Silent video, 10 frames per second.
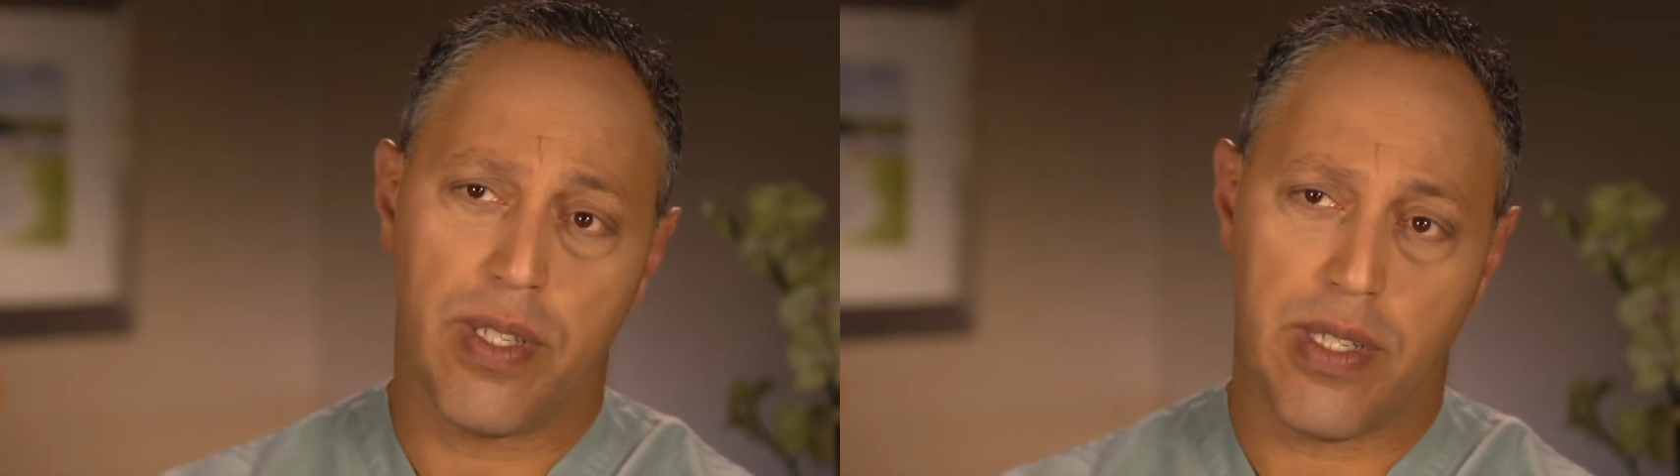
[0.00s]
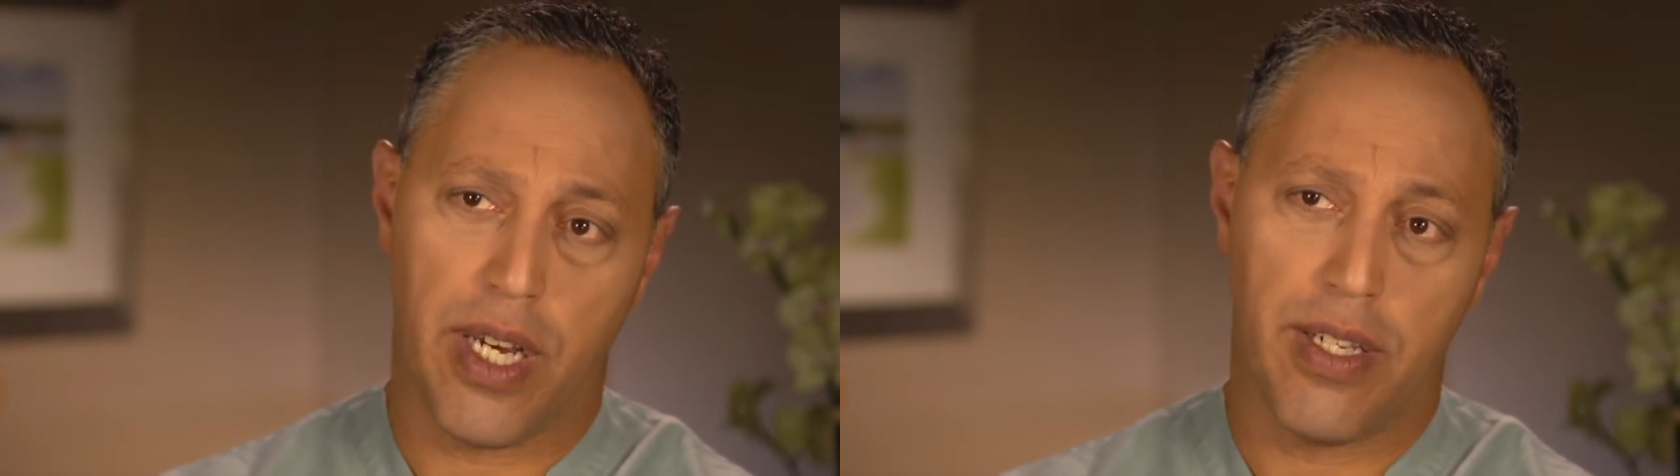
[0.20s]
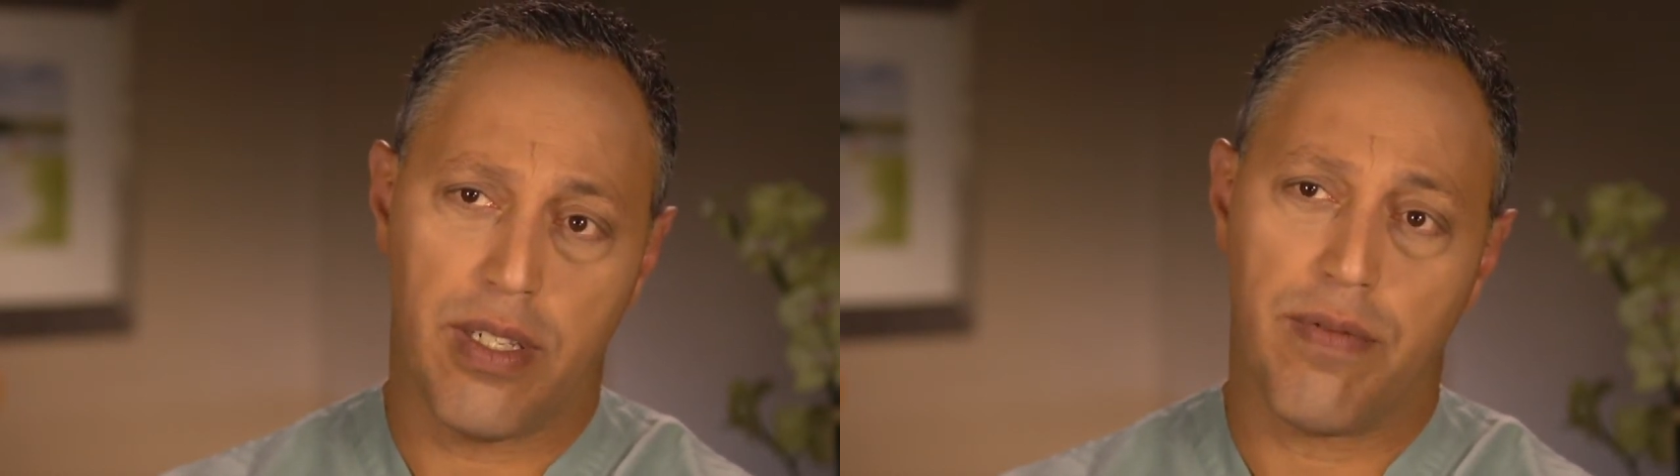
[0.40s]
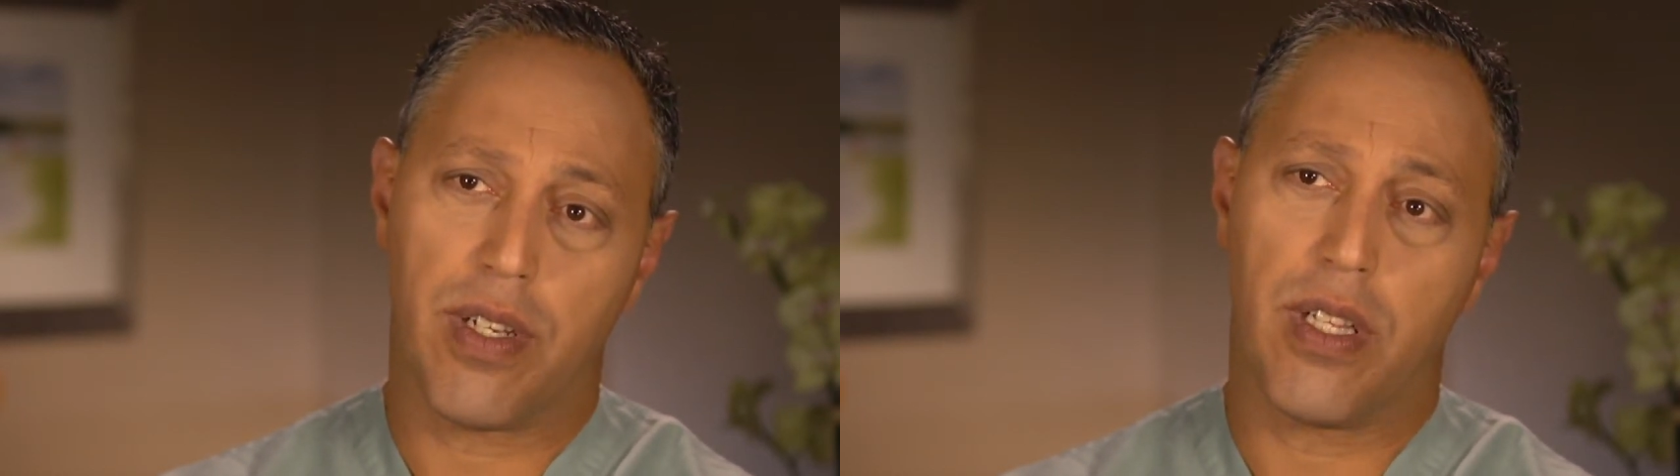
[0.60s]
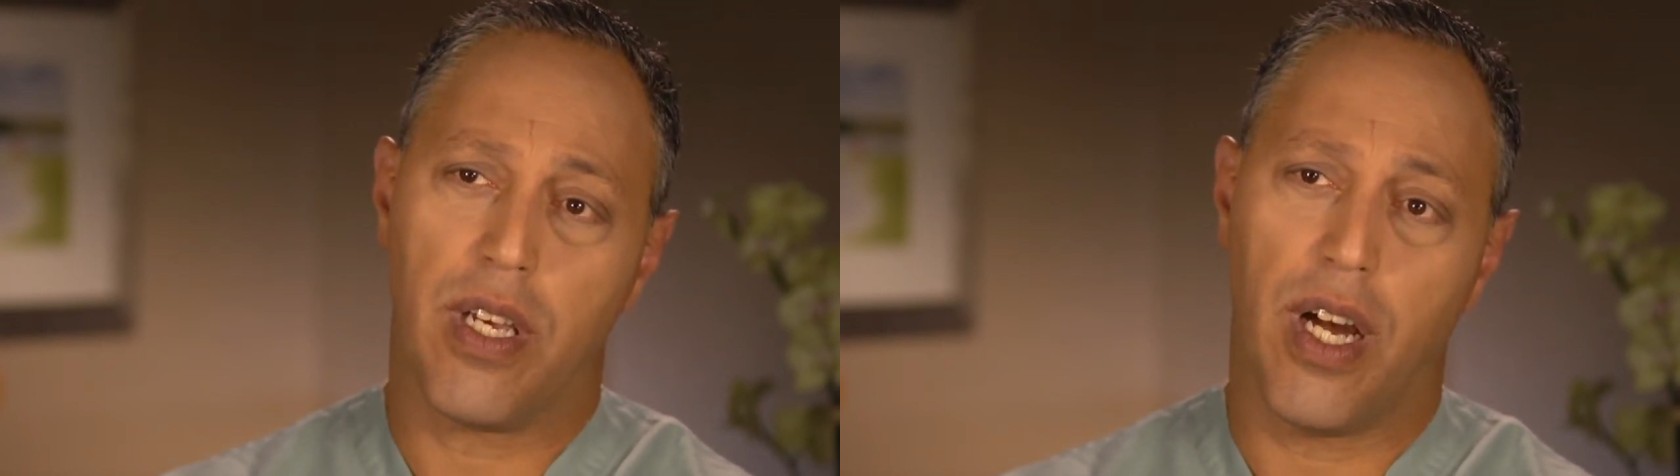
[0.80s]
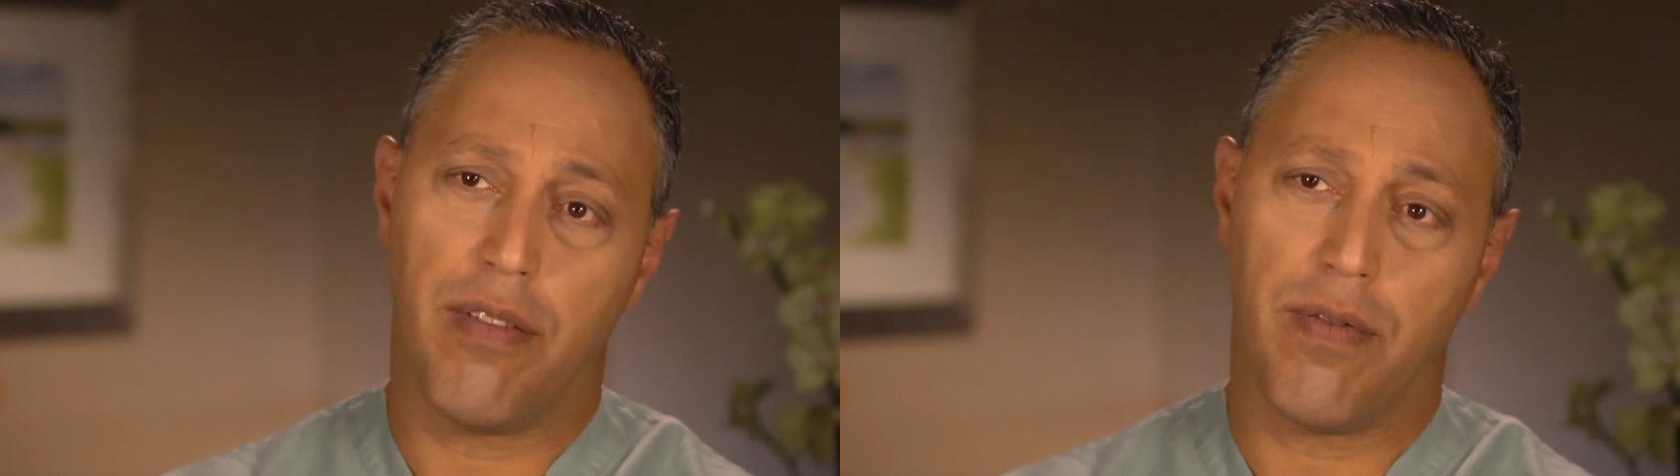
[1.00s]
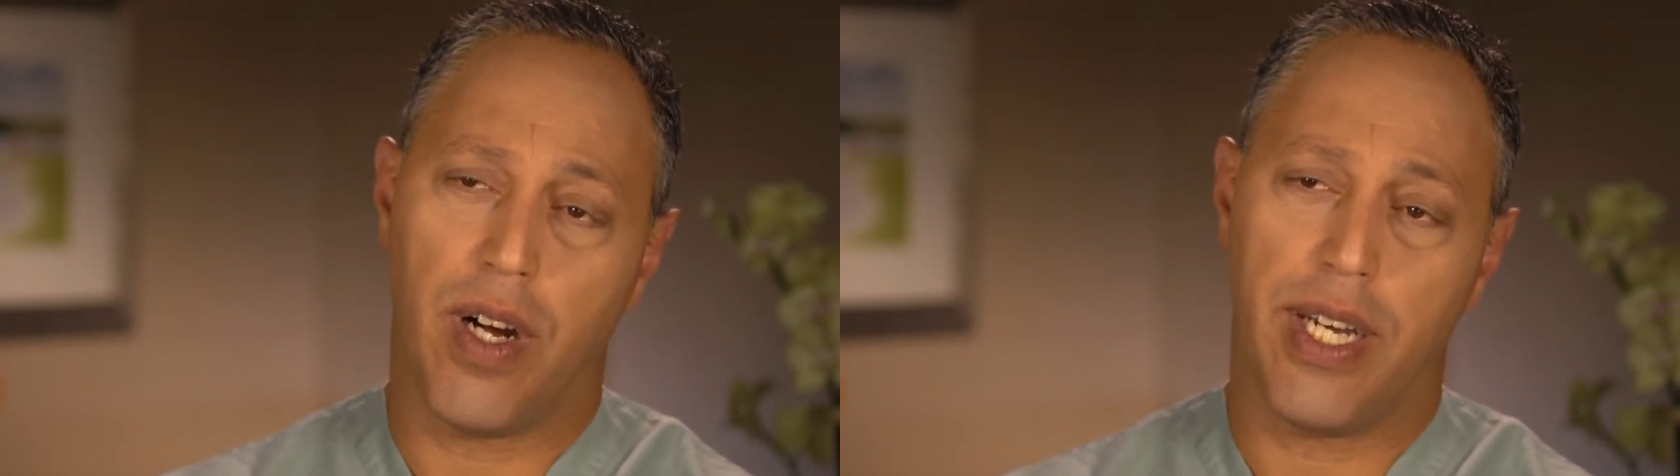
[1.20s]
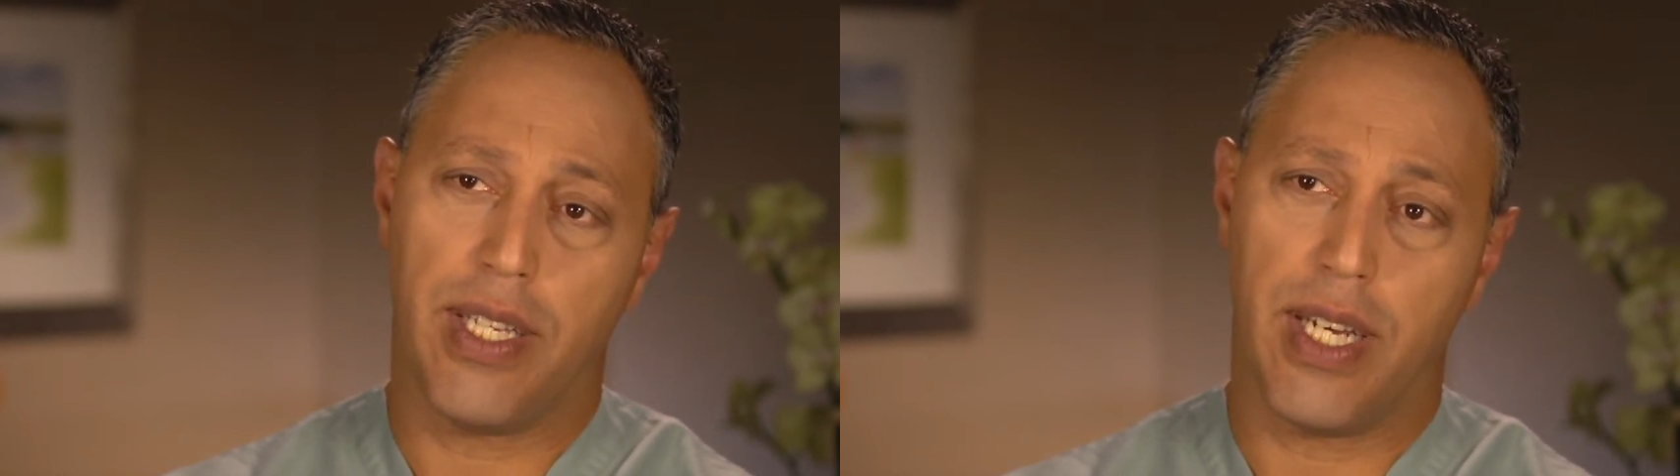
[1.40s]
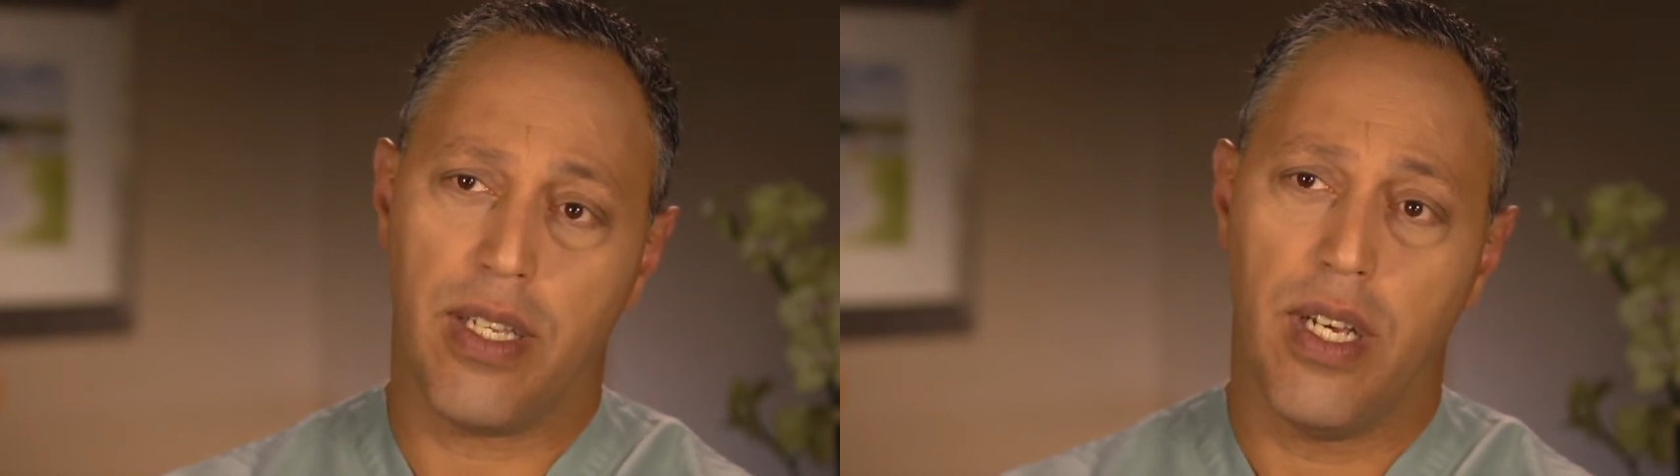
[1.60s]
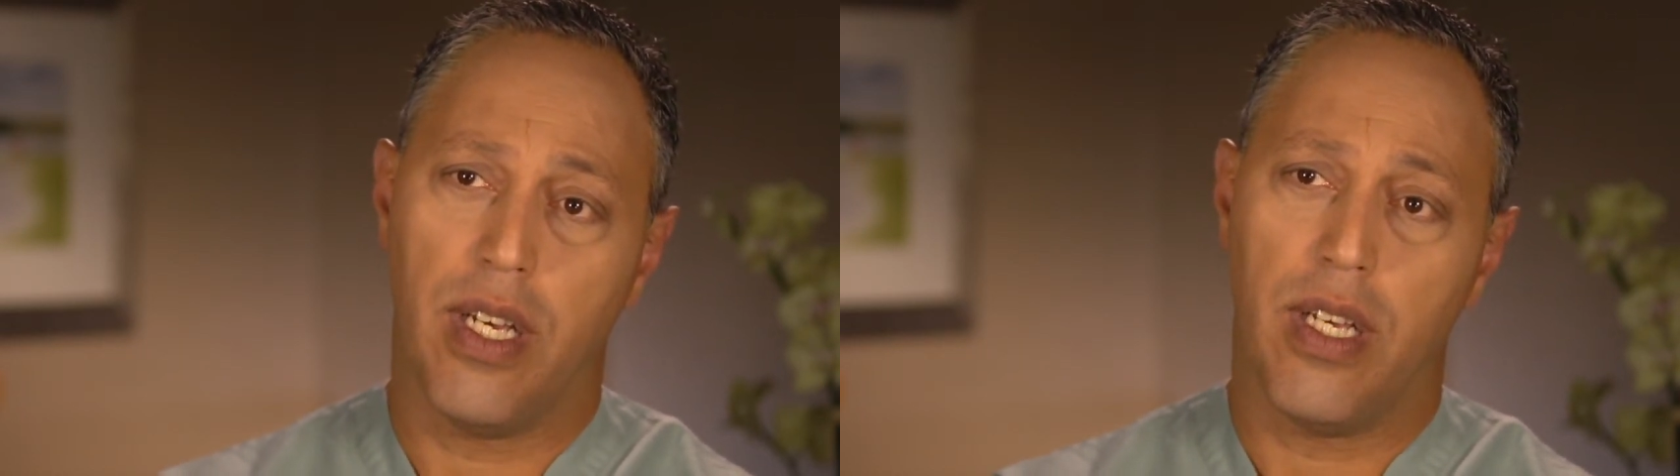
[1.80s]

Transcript: scientifically, I find that